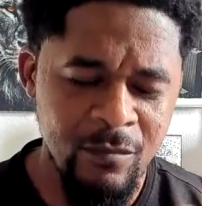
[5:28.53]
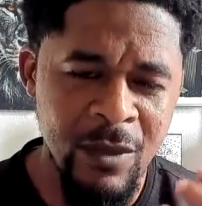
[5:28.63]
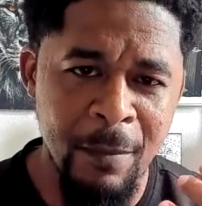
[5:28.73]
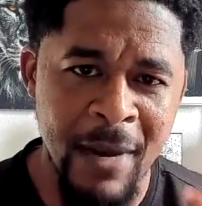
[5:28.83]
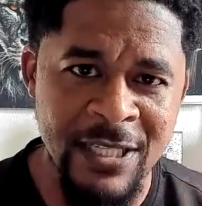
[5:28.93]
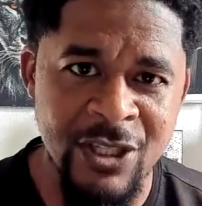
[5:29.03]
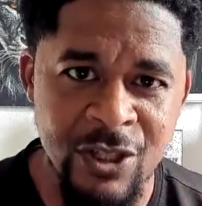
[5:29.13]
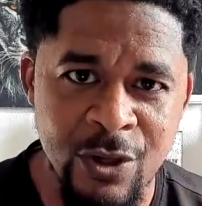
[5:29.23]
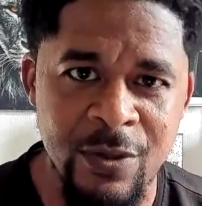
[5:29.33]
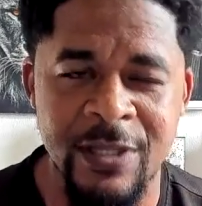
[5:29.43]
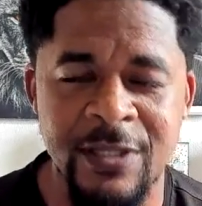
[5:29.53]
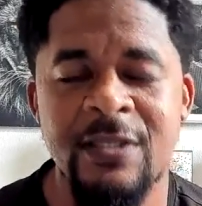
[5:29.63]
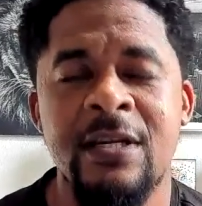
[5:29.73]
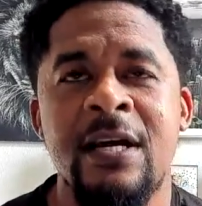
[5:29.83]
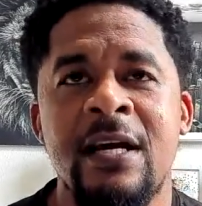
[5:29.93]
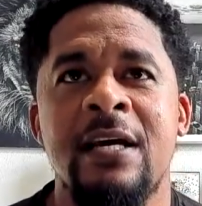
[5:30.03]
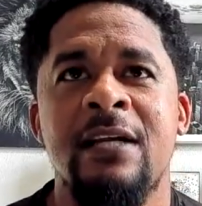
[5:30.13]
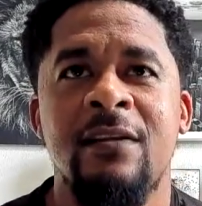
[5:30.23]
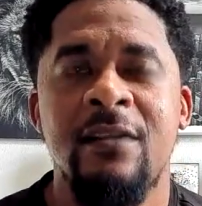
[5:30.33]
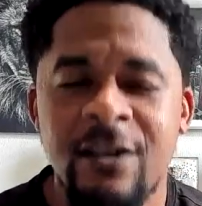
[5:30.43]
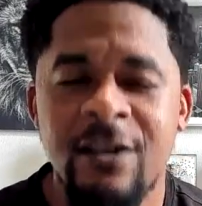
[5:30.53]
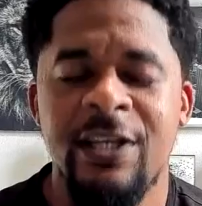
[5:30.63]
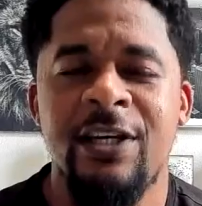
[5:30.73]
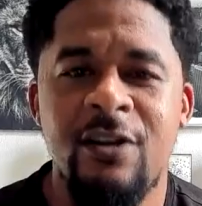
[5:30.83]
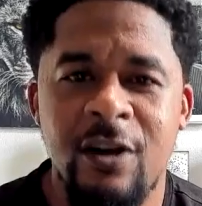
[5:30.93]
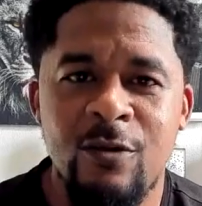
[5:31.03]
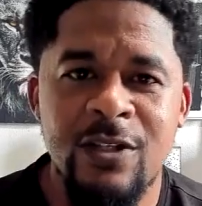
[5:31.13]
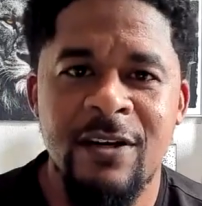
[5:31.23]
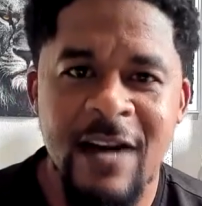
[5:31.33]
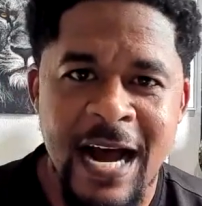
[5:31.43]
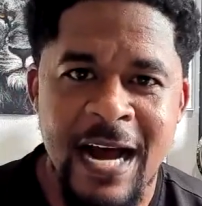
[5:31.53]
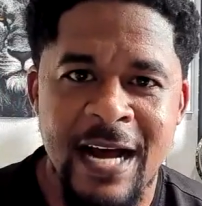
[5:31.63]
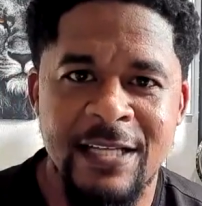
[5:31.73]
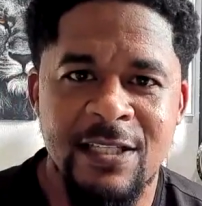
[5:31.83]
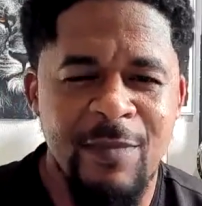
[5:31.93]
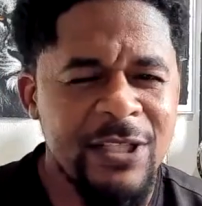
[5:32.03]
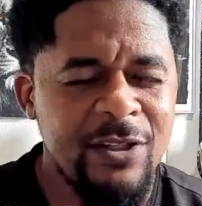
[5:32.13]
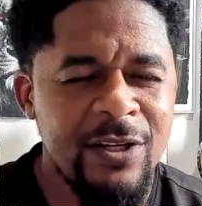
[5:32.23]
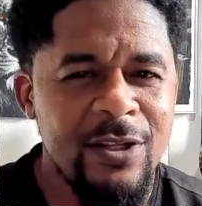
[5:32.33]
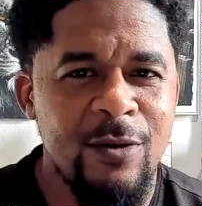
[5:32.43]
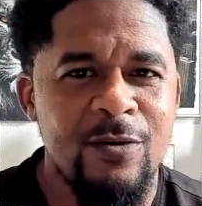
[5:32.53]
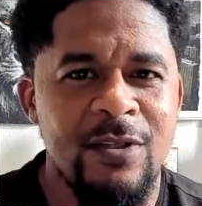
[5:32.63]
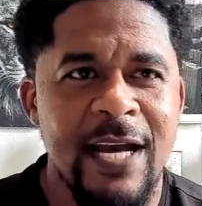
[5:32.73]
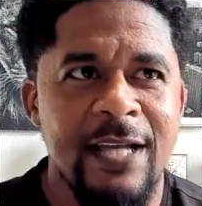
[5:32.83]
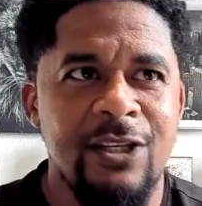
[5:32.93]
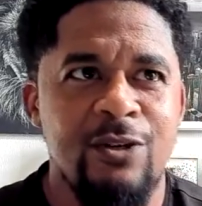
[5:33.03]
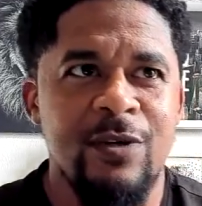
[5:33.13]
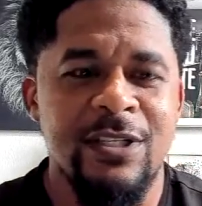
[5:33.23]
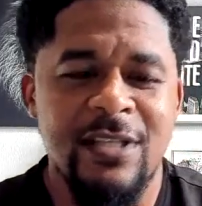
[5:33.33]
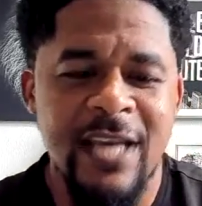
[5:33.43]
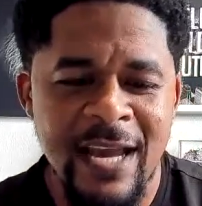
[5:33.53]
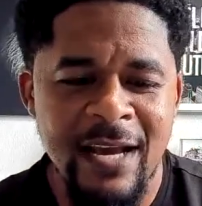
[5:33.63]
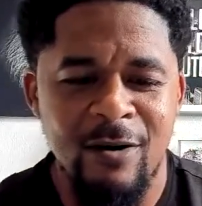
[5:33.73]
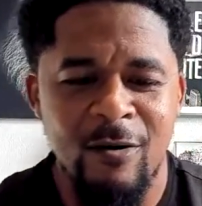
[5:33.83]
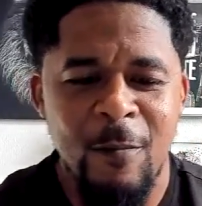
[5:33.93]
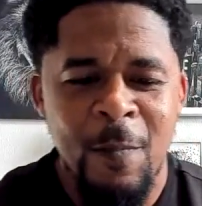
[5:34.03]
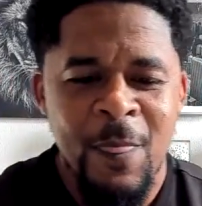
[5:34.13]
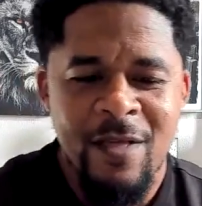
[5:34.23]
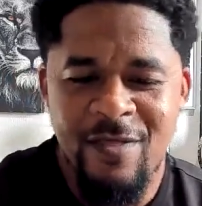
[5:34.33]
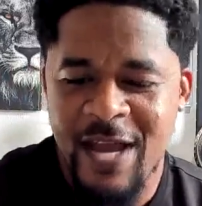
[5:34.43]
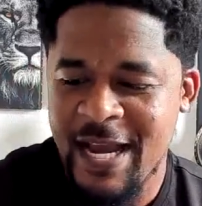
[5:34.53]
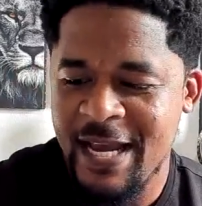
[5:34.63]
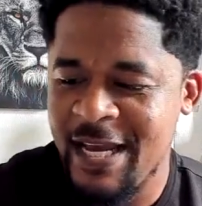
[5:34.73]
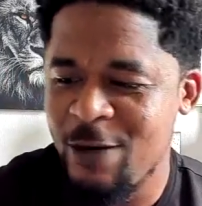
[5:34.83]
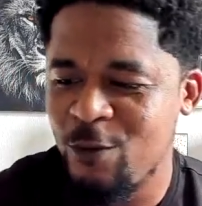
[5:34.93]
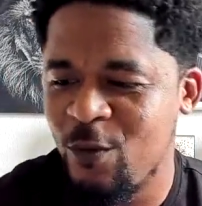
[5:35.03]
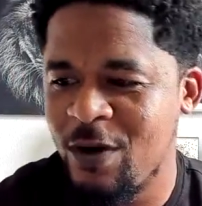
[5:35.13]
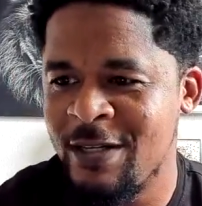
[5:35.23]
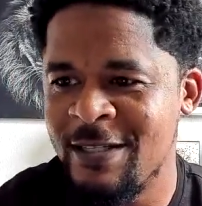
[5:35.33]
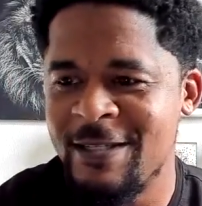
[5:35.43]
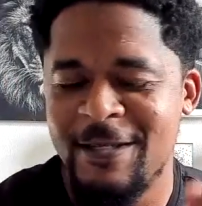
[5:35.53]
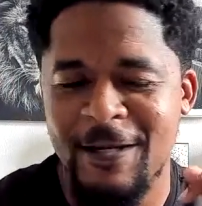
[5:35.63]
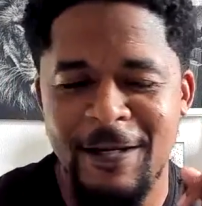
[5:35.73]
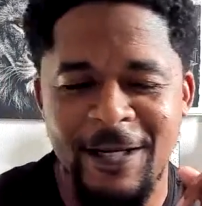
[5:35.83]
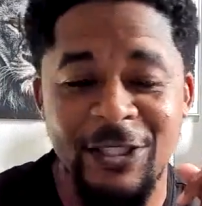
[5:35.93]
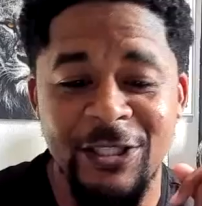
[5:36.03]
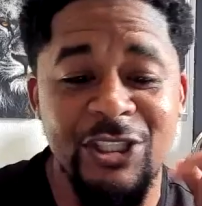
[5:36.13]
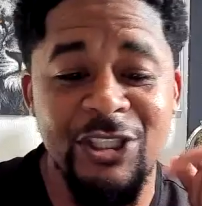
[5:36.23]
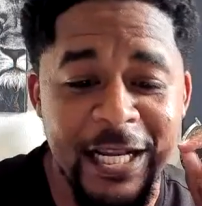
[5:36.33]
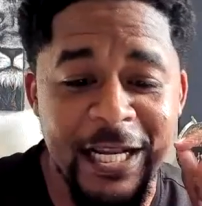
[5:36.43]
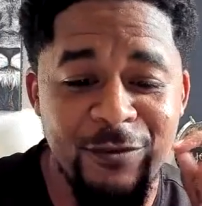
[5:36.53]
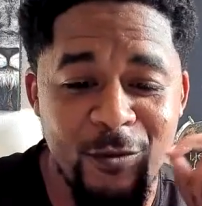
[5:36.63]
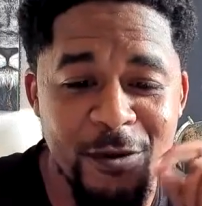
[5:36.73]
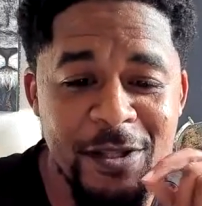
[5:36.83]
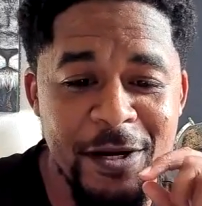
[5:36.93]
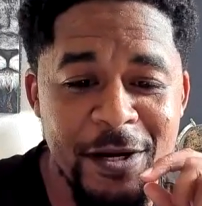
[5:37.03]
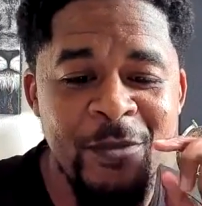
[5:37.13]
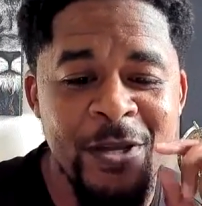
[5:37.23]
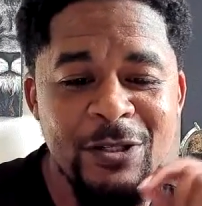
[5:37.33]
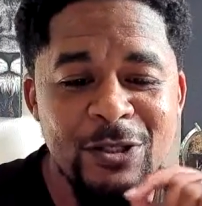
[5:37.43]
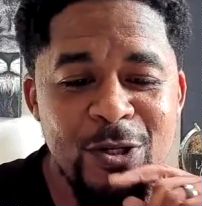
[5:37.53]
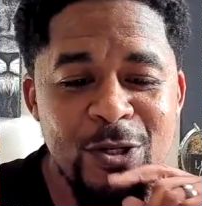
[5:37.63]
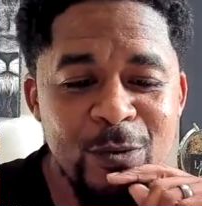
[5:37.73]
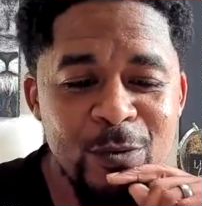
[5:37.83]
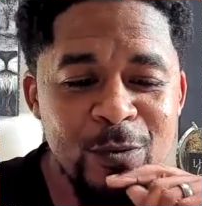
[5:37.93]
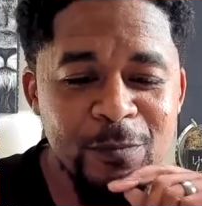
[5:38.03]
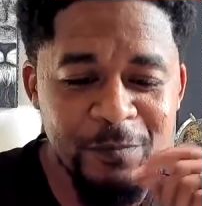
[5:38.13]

my students literally close their eyes, especially those that you can tell that it was a challenge for them to